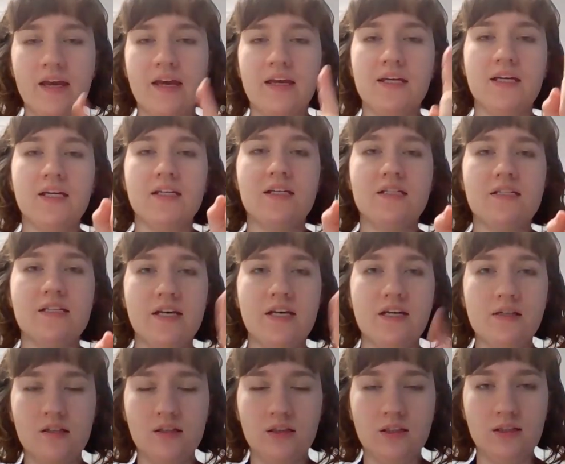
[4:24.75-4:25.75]
and
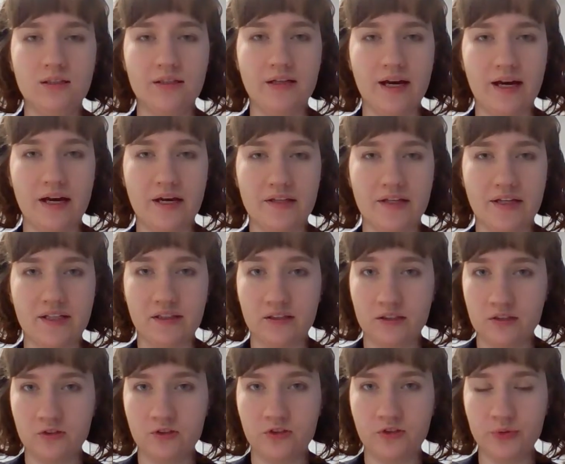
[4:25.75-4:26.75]
take a look at that
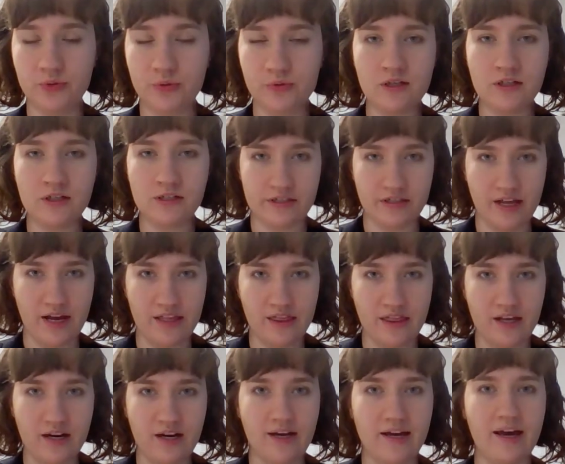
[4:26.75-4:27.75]
little Google slide
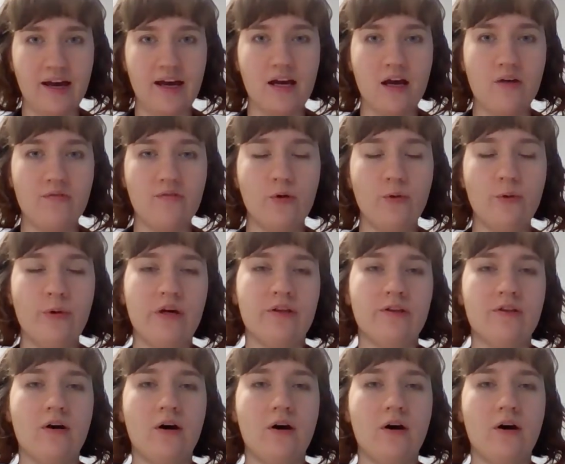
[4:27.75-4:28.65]
that I have with